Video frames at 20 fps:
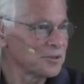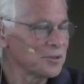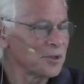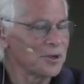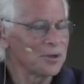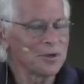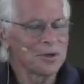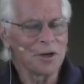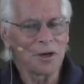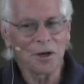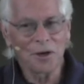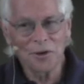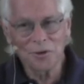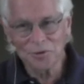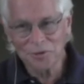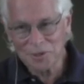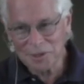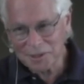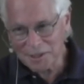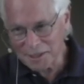
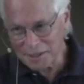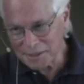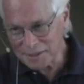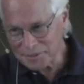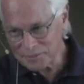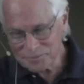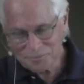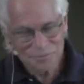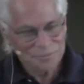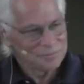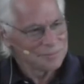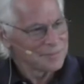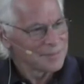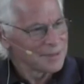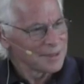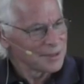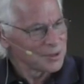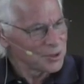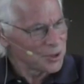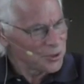No. Okay.
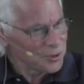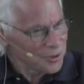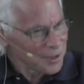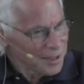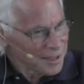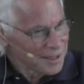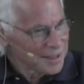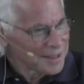So,